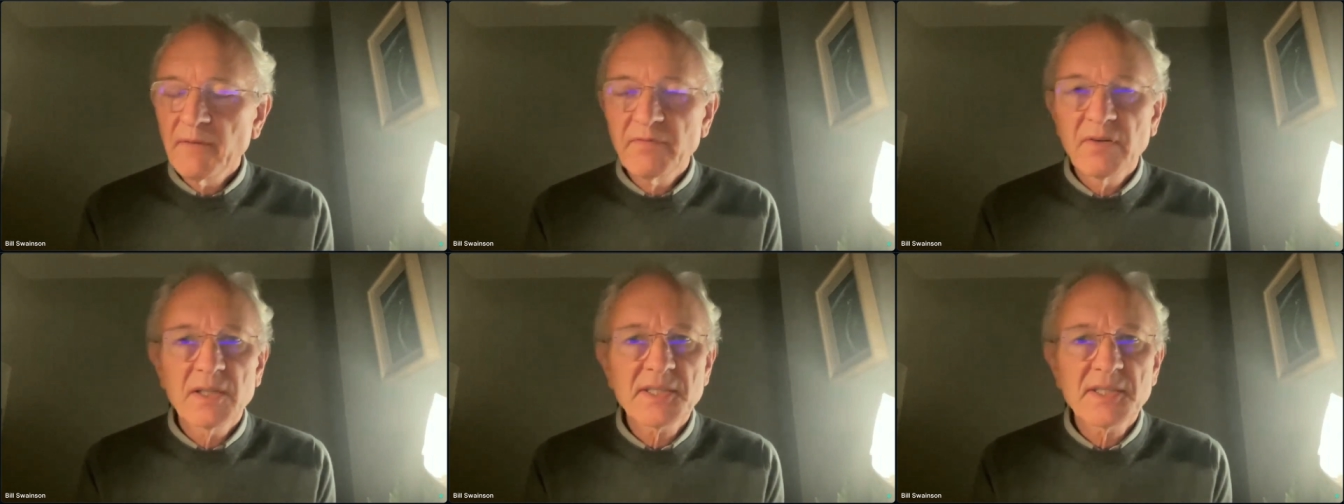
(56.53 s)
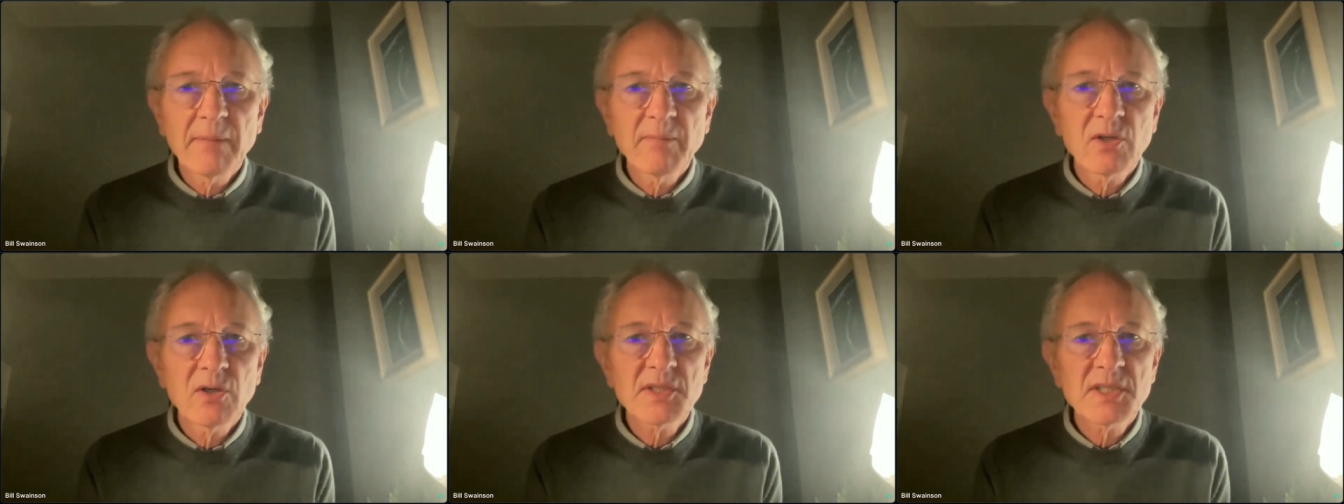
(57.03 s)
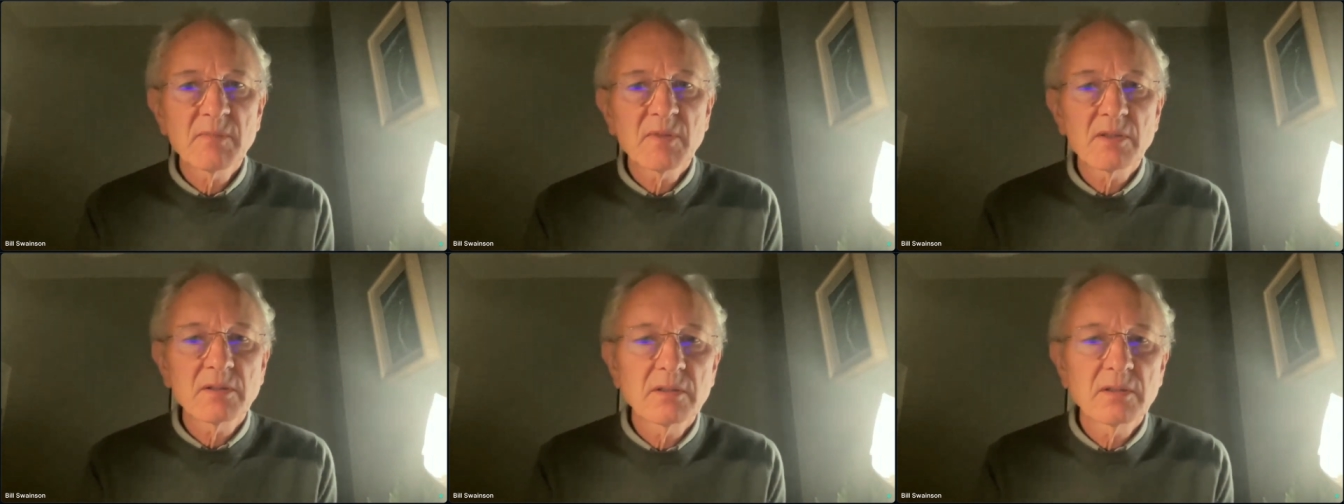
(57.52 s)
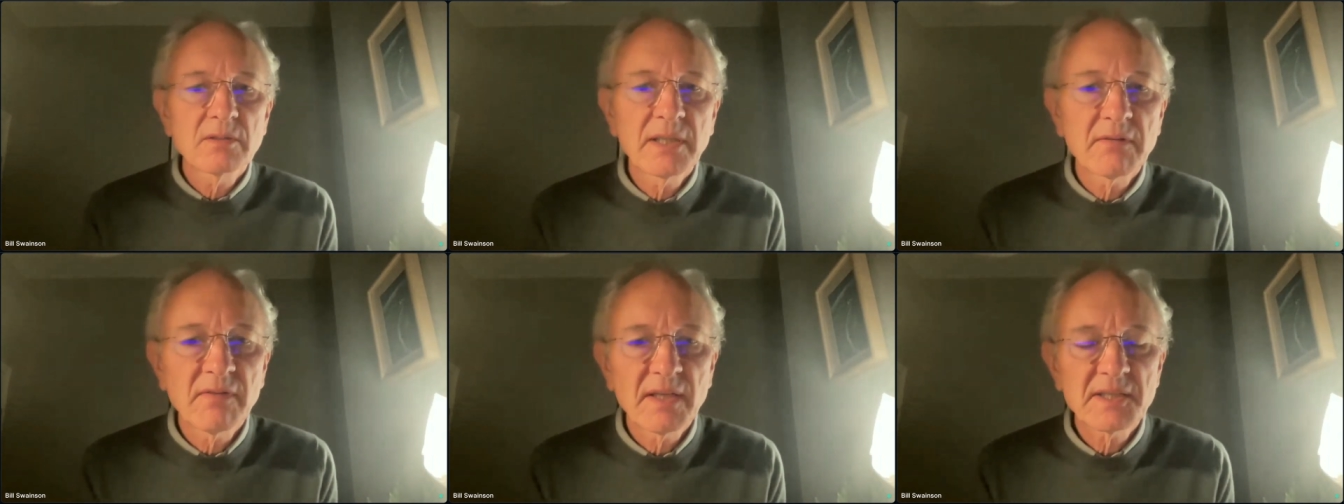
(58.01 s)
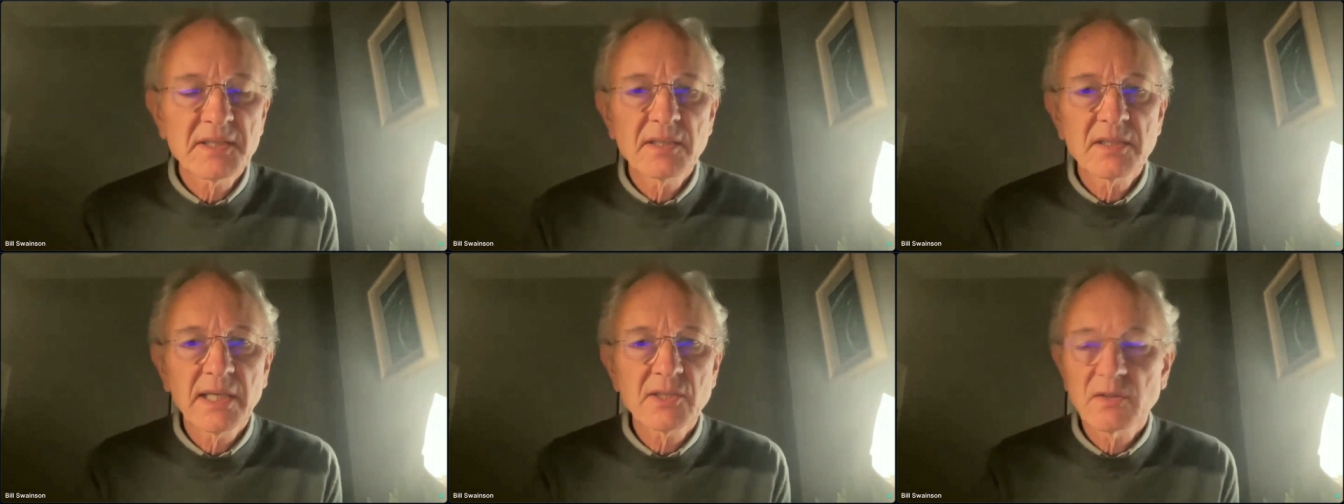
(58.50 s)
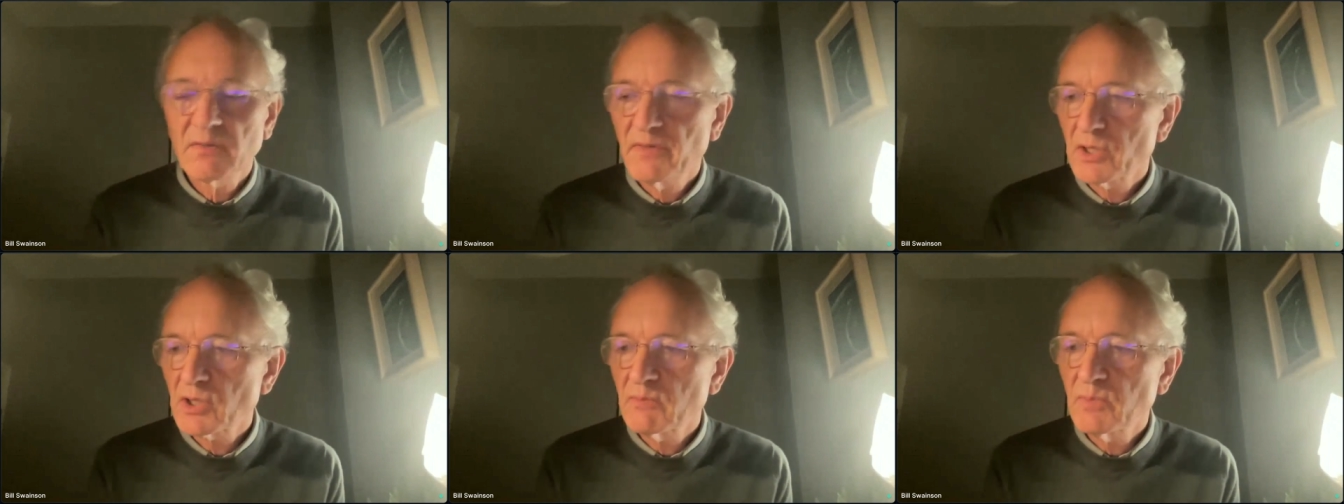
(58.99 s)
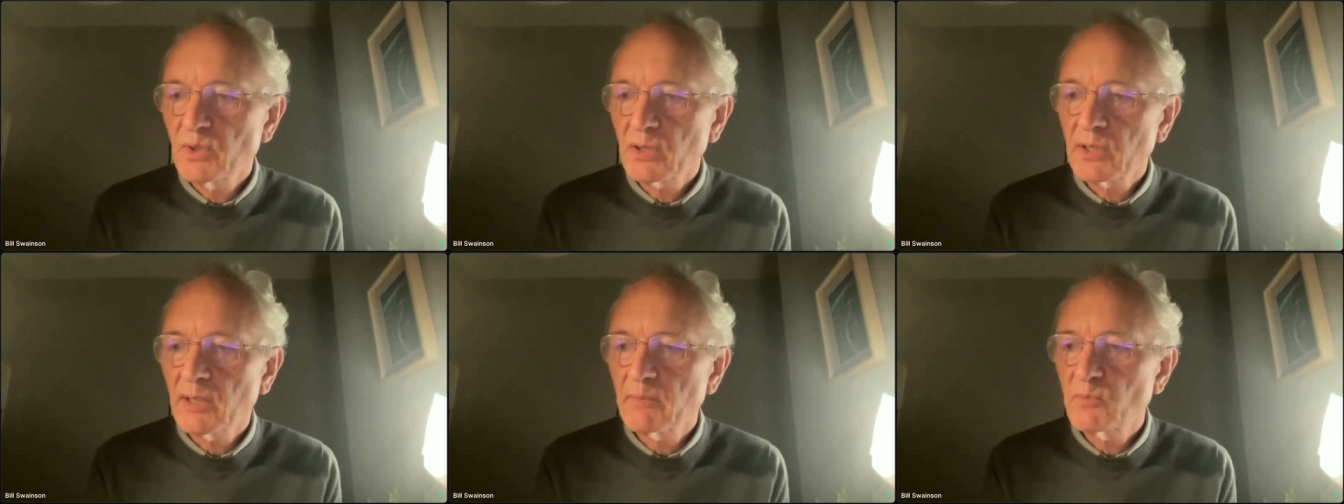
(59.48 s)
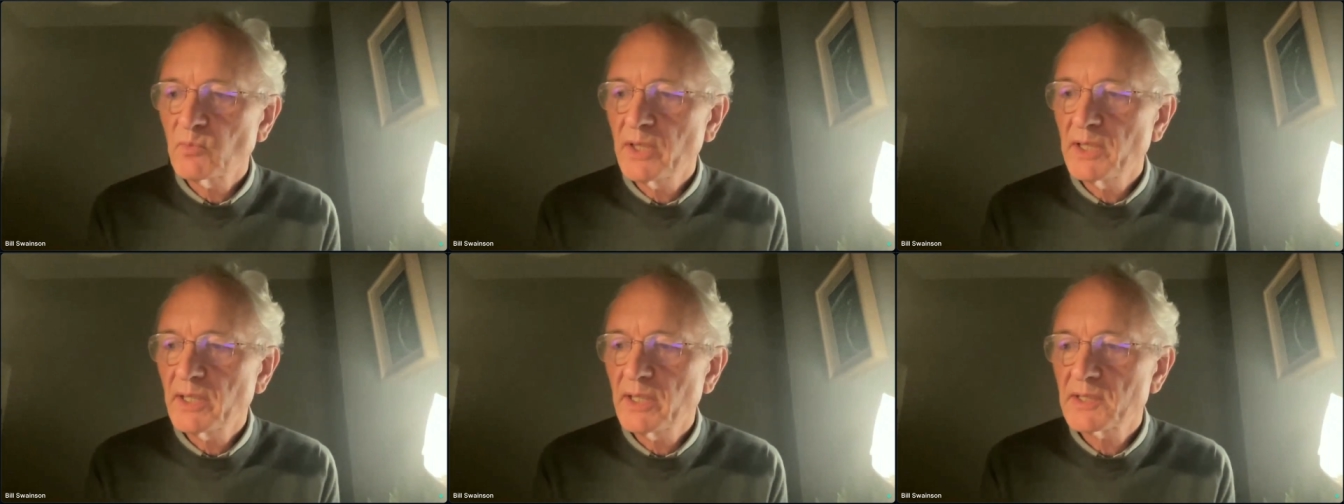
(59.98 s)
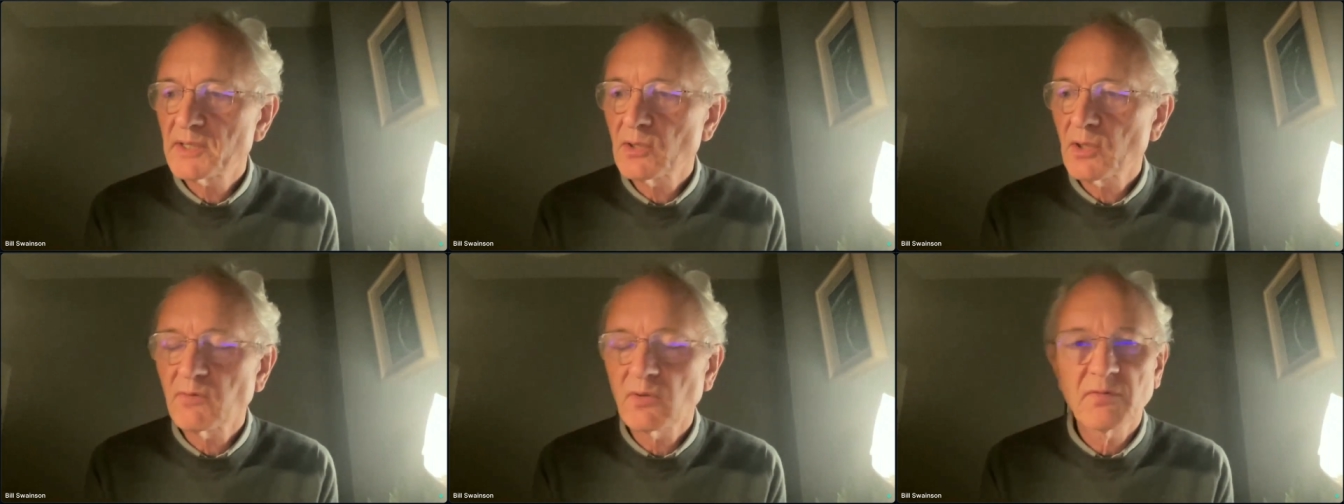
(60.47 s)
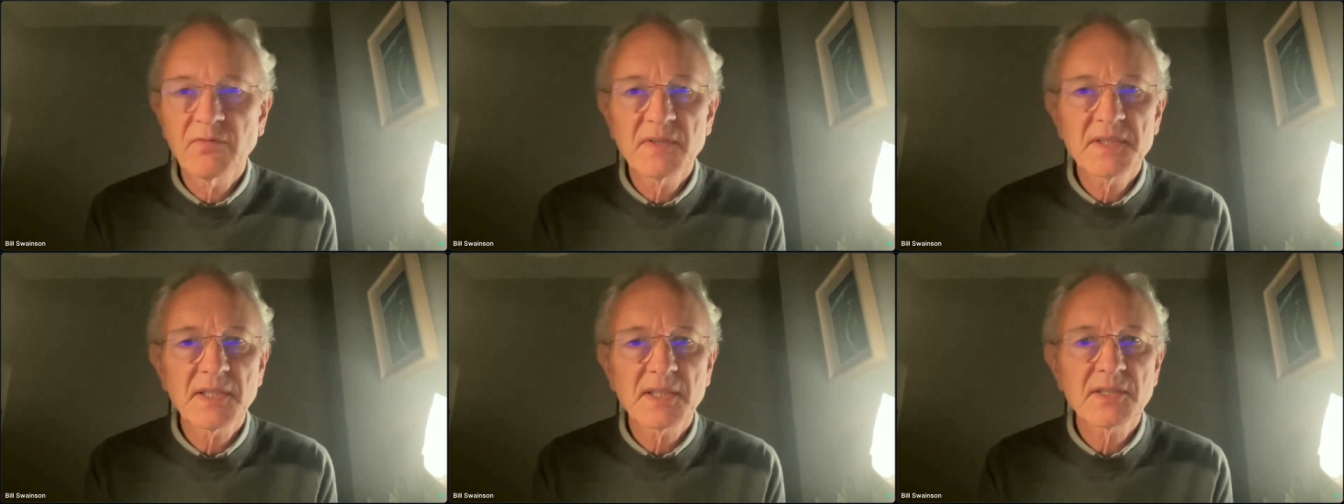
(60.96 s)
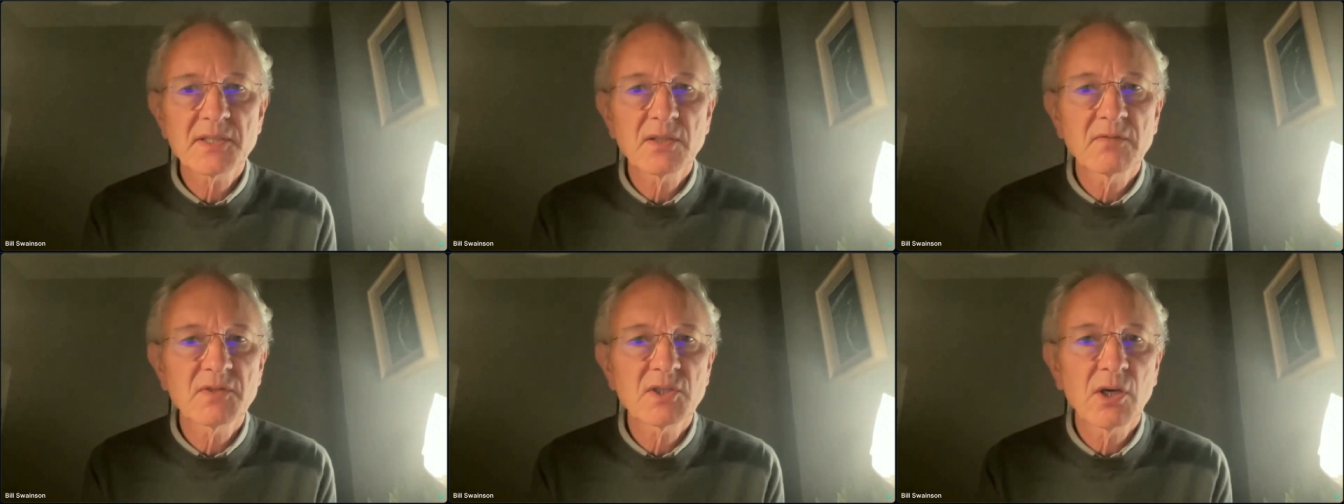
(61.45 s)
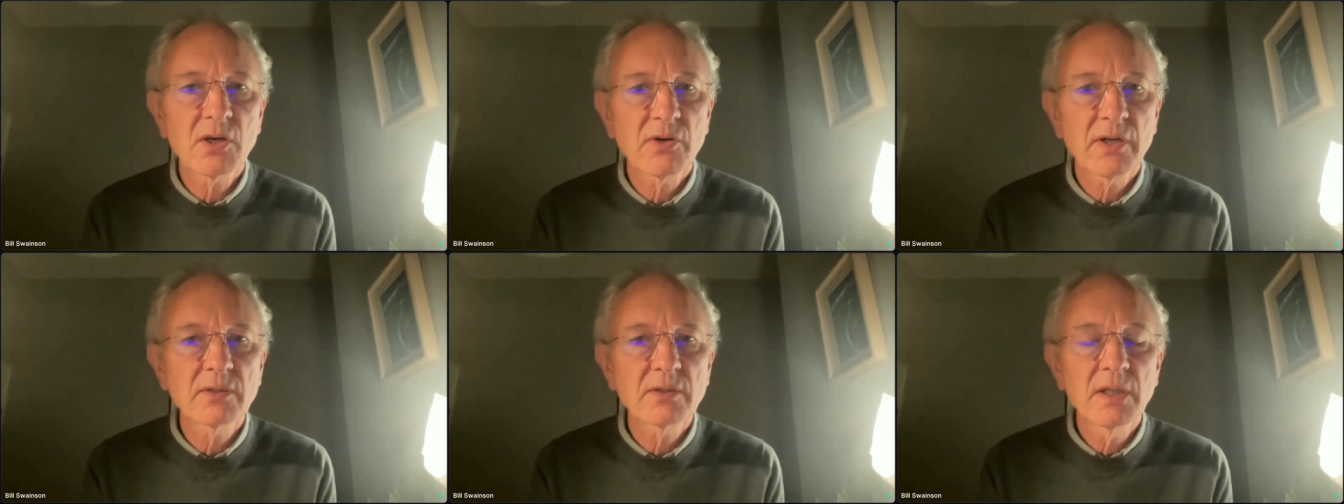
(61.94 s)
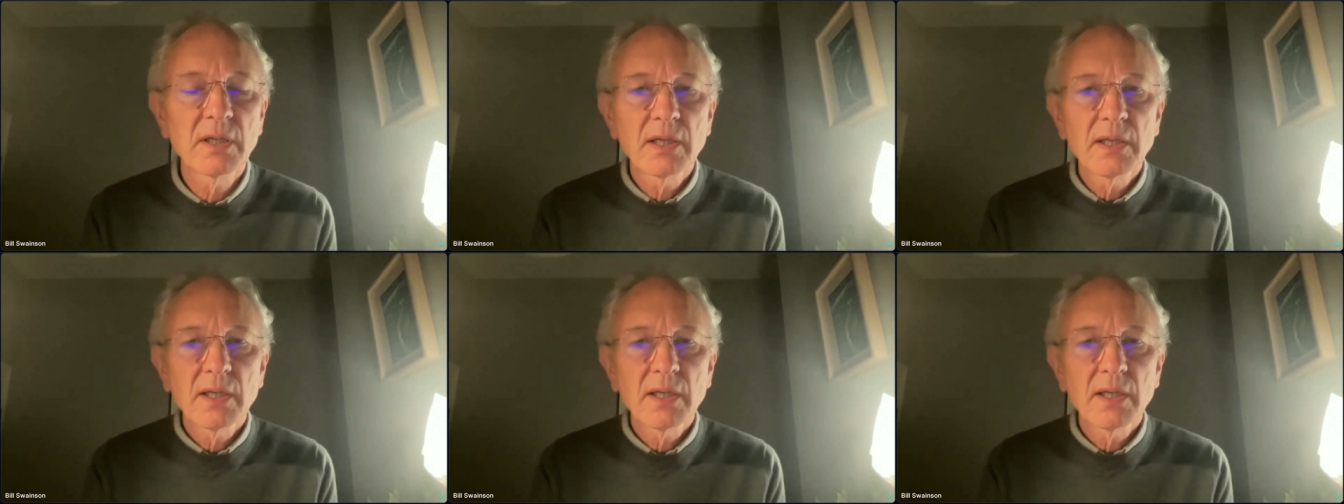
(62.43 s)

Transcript: We first came across him at the Litfest International Fiction Book Club reading his novel Physics of Sorrow,